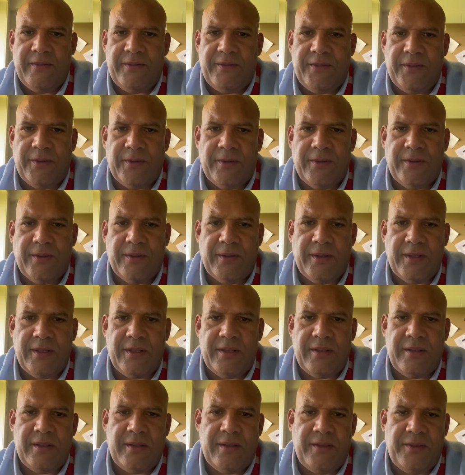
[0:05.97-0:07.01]
for
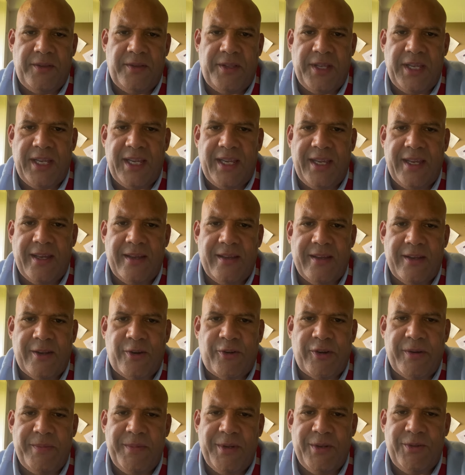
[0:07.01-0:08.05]
the
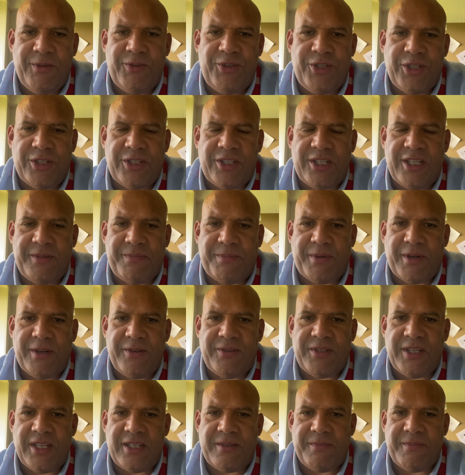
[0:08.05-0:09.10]
Criminal Justice
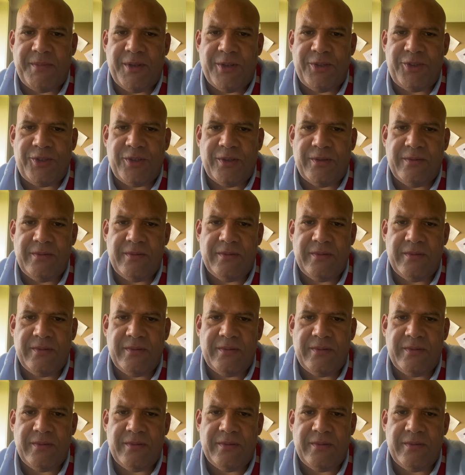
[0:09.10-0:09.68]
Process module,